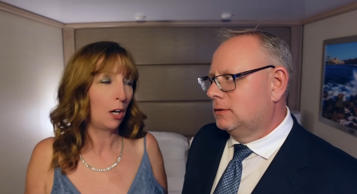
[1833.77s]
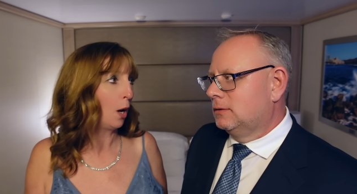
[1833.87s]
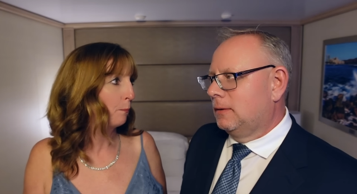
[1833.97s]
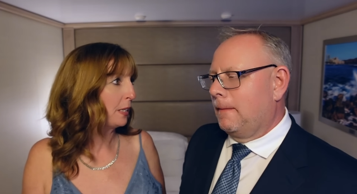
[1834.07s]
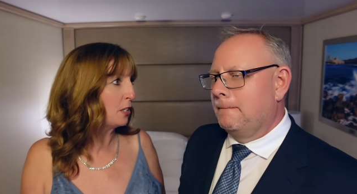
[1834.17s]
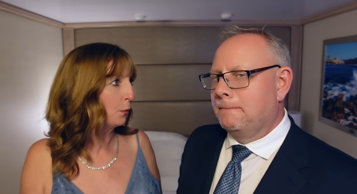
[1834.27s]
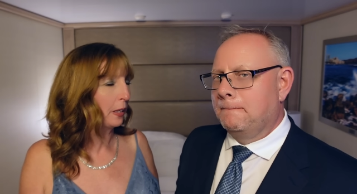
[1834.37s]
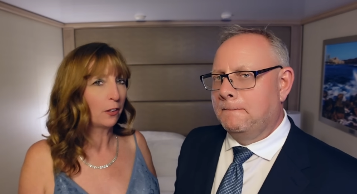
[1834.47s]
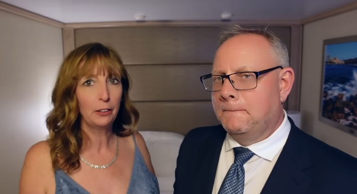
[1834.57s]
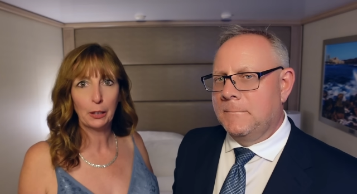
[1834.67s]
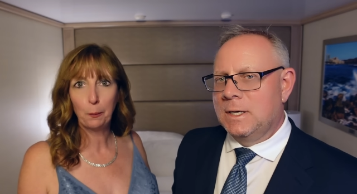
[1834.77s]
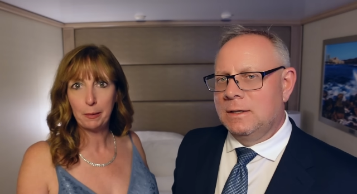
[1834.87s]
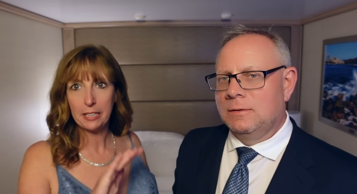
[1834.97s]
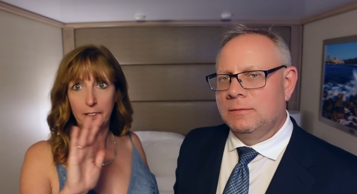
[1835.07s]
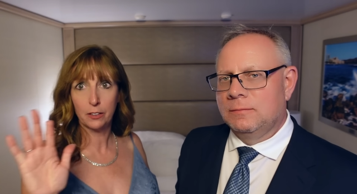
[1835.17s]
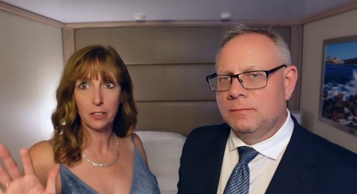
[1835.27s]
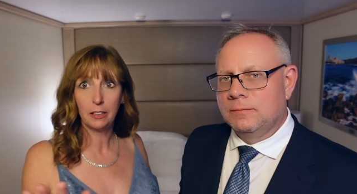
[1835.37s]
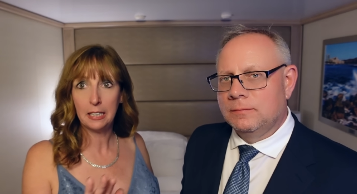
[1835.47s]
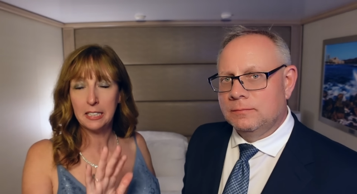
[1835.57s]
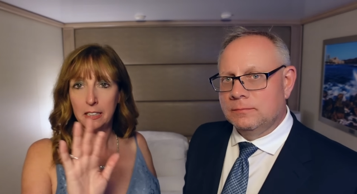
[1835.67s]
Speaker 1: hop into one of those open air
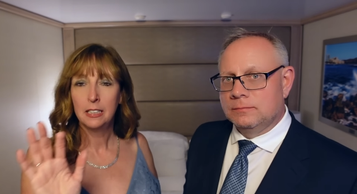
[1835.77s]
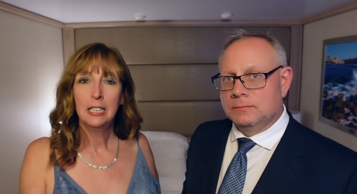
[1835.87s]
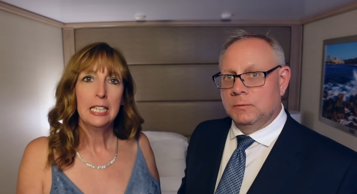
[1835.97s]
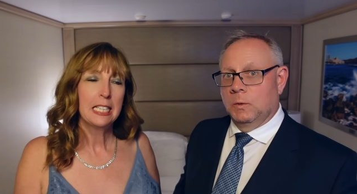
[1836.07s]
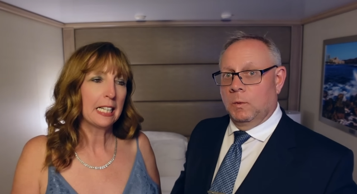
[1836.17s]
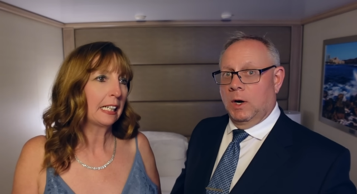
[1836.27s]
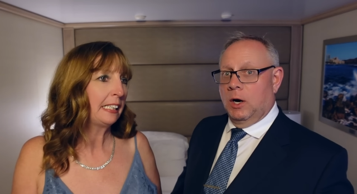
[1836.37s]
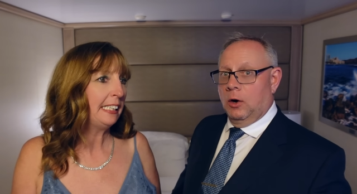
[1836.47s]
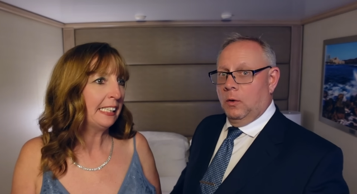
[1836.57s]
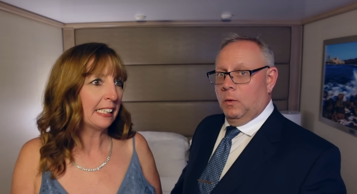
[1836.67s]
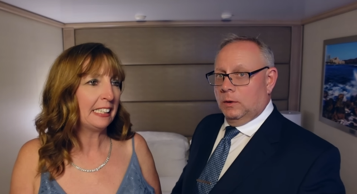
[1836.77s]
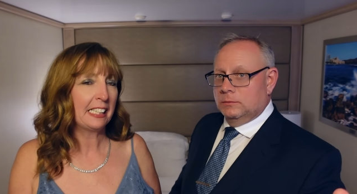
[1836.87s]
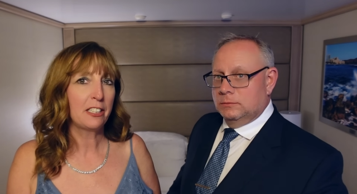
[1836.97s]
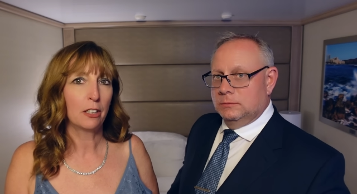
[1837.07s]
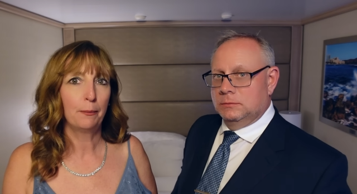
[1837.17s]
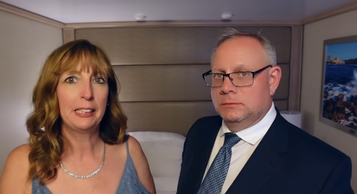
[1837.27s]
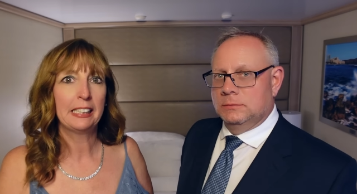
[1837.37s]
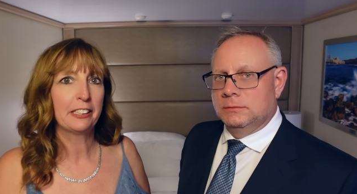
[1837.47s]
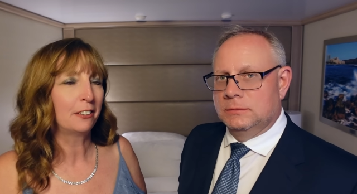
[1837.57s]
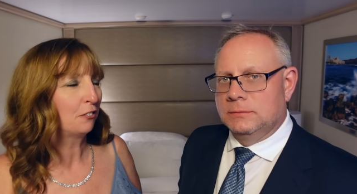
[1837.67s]
ta- taxis that St.
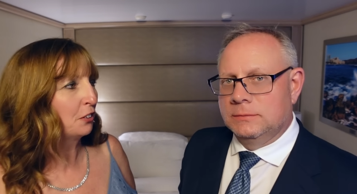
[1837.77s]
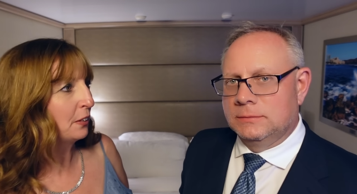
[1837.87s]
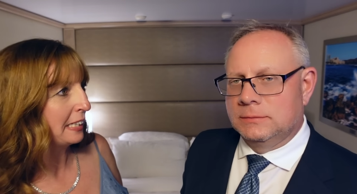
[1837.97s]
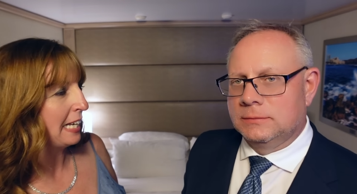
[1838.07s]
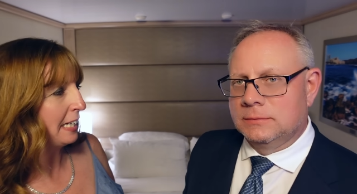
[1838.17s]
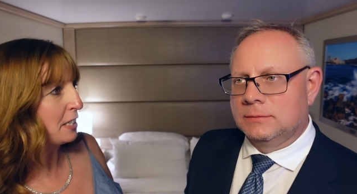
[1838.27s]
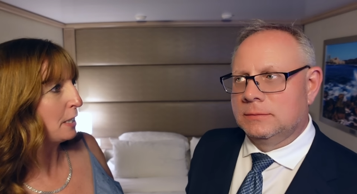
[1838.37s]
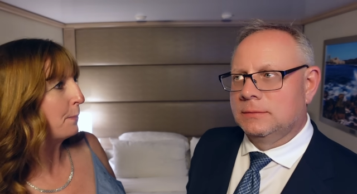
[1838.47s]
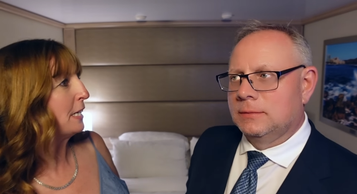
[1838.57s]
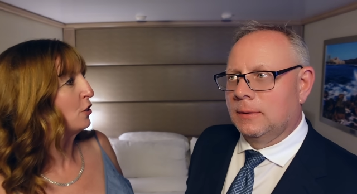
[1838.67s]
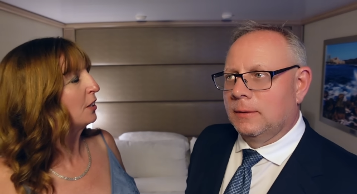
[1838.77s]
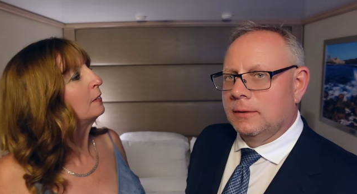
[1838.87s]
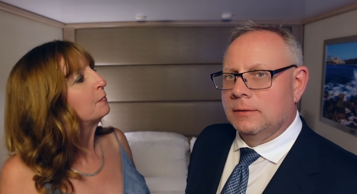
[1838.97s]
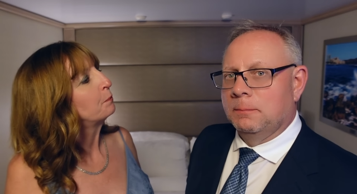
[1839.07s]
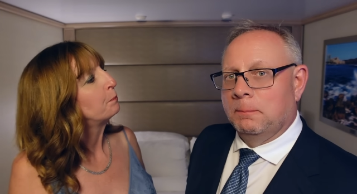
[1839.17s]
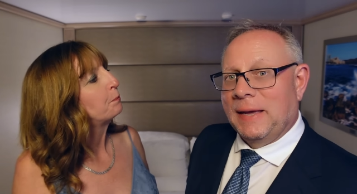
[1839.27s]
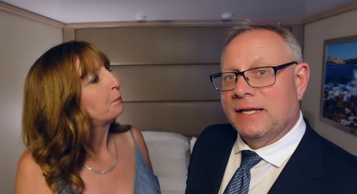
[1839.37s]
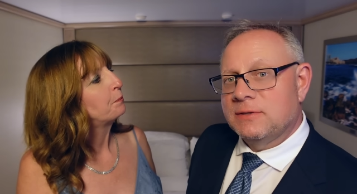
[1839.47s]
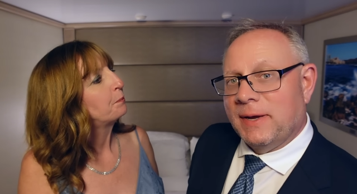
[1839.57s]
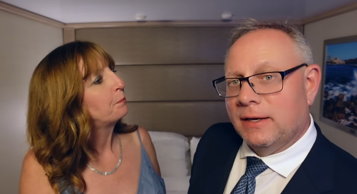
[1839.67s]
Thomas is known for and head to the beach.
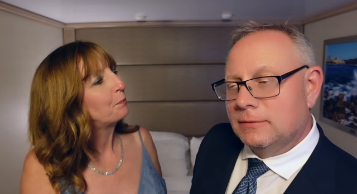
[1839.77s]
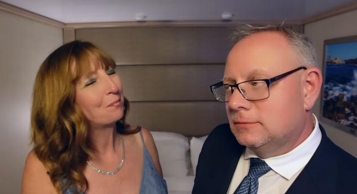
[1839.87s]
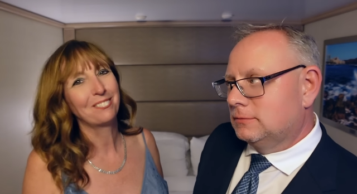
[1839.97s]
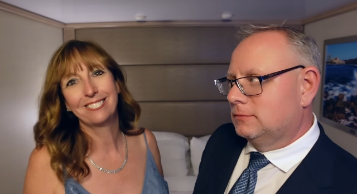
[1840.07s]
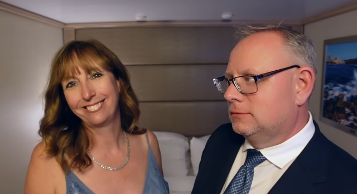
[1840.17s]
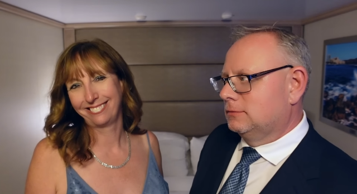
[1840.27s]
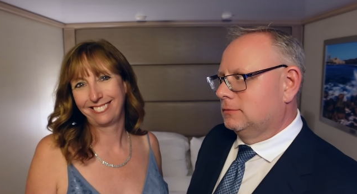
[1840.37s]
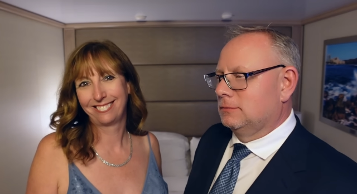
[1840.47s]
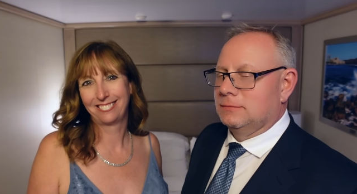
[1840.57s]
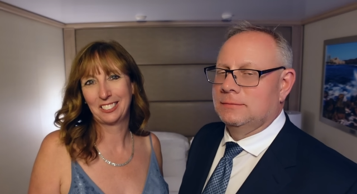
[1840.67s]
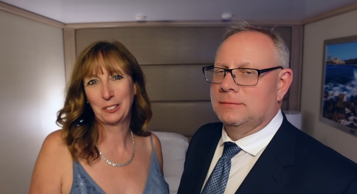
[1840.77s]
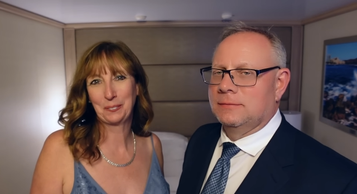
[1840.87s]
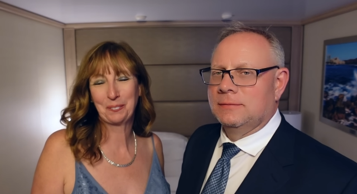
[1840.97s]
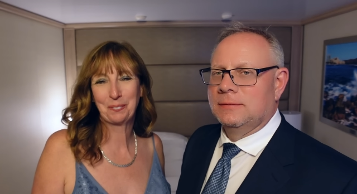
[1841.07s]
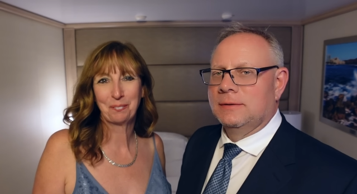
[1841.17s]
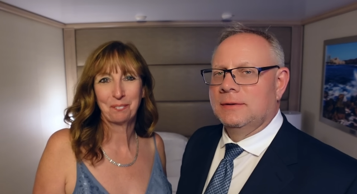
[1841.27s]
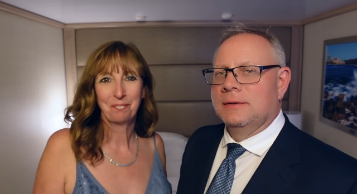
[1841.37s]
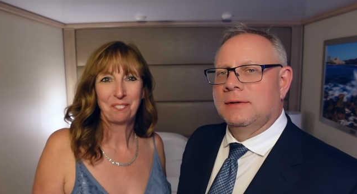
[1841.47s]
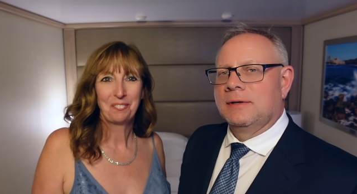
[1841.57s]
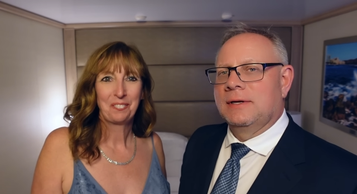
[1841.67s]
Speaker 2: Magens Bay. Mm-hmm. mm
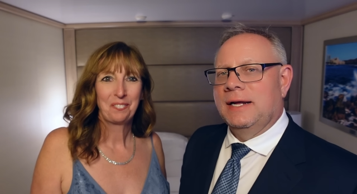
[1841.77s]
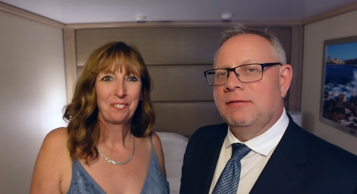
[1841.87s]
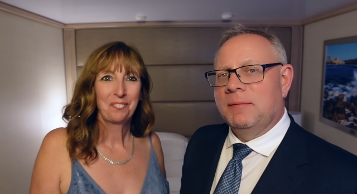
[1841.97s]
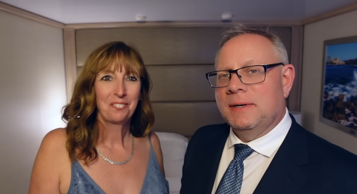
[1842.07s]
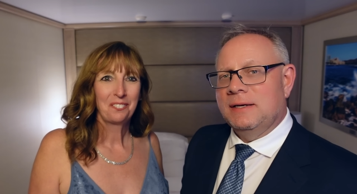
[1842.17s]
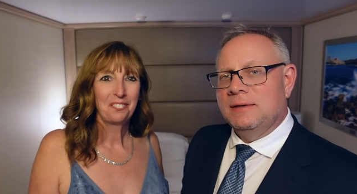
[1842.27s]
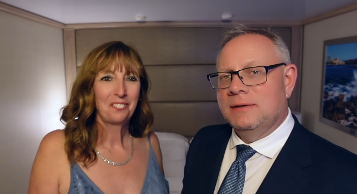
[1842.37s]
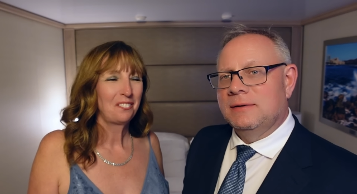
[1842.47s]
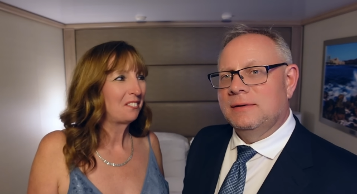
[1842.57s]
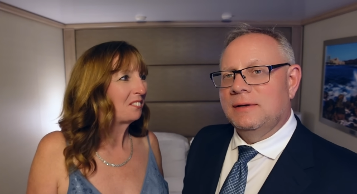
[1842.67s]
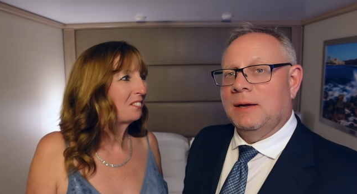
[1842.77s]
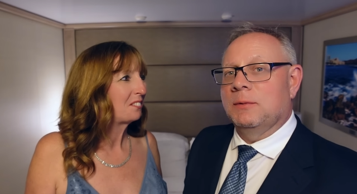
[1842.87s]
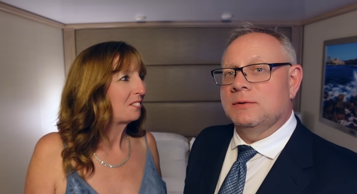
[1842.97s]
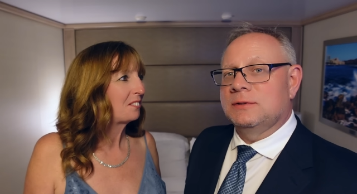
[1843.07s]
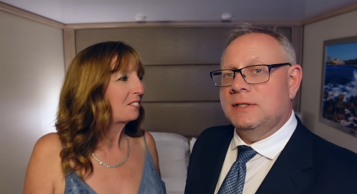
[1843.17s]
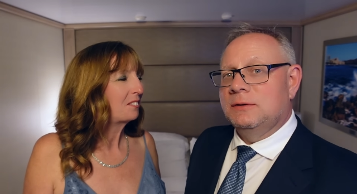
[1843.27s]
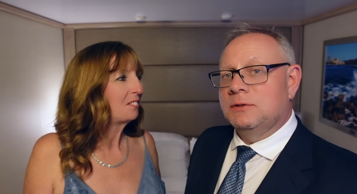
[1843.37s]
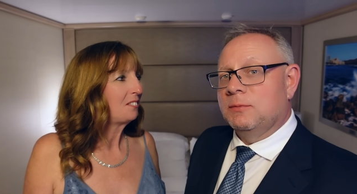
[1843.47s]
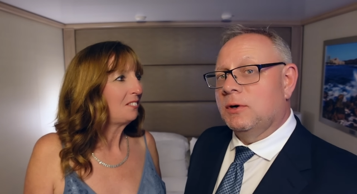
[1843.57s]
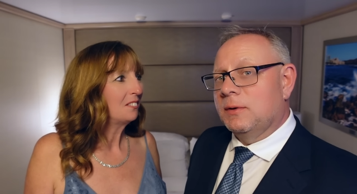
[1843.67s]
Good night, everybody, and we'll see
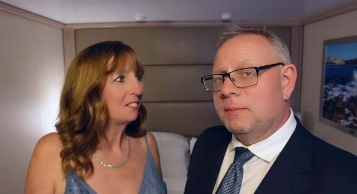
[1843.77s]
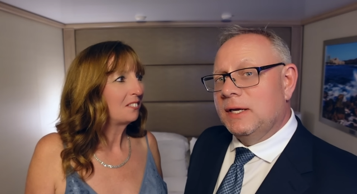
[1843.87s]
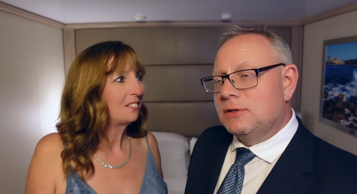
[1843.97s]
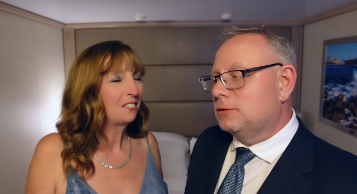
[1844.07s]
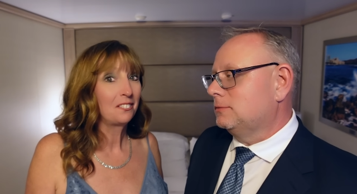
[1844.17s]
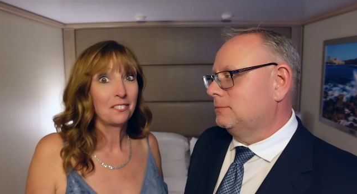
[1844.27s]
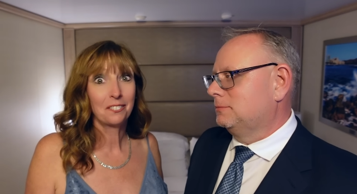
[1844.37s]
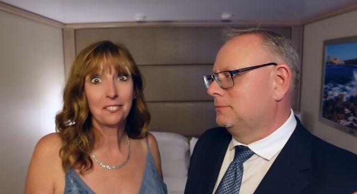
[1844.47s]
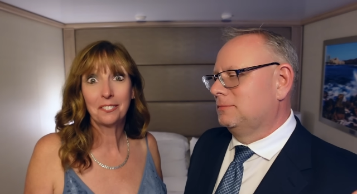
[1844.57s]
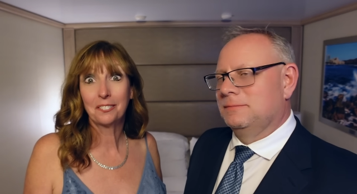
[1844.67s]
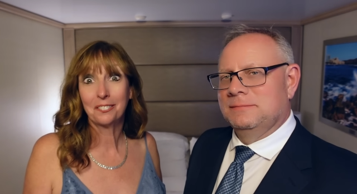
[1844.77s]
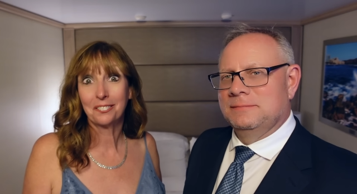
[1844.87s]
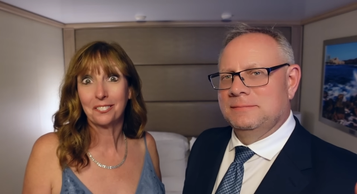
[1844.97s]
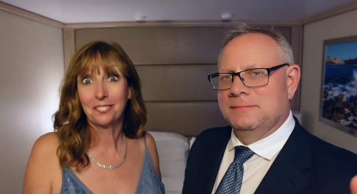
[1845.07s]
you tomorrow on the beach. Mm-hmm.